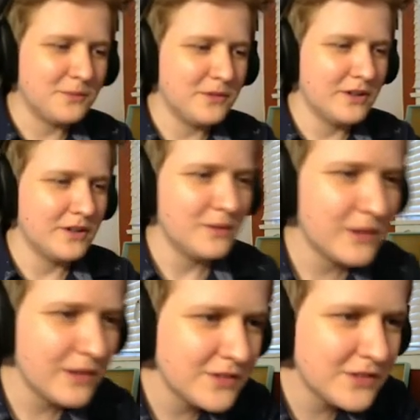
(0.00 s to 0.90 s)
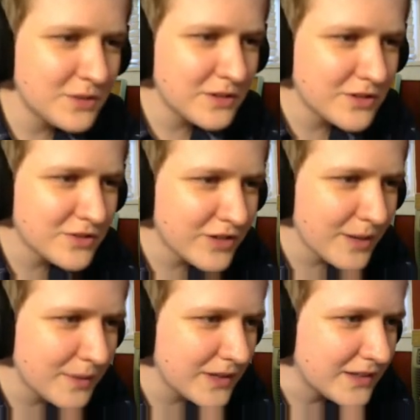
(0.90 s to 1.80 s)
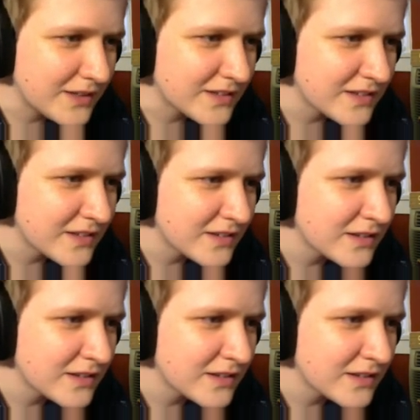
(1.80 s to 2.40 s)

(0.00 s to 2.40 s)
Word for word: good. What do I have to do to trapeze?